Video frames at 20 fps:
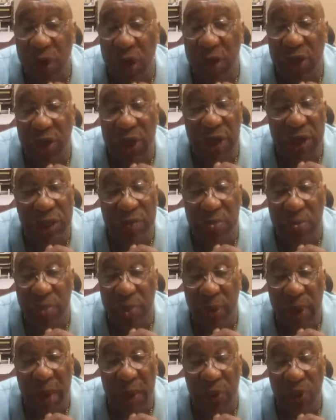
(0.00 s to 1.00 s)
into this
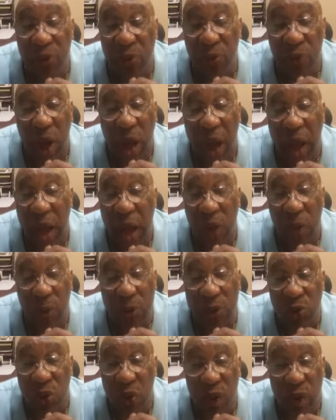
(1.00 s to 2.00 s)
breakthrough hour,
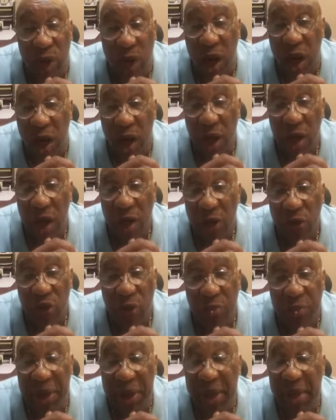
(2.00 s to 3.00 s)
Lord God,
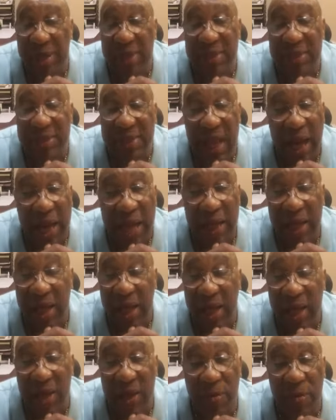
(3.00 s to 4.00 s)
to be
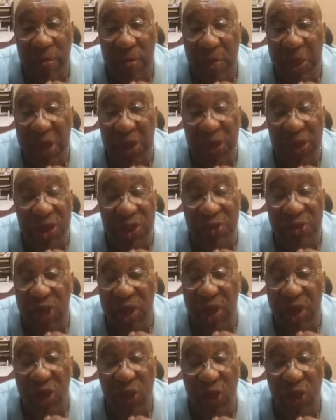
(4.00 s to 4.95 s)
enlightened in the missions and the